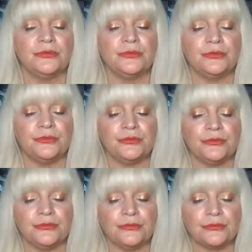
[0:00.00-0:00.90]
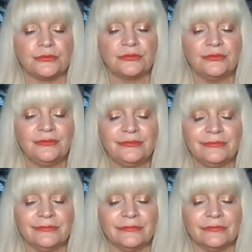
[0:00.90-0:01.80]

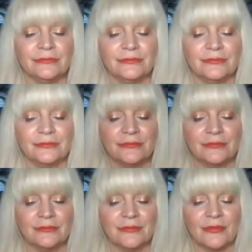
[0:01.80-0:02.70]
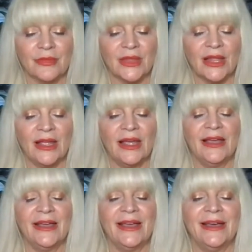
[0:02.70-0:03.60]

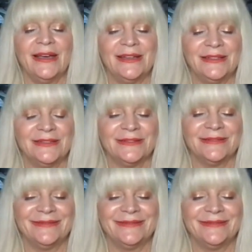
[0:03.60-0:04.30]
(silence)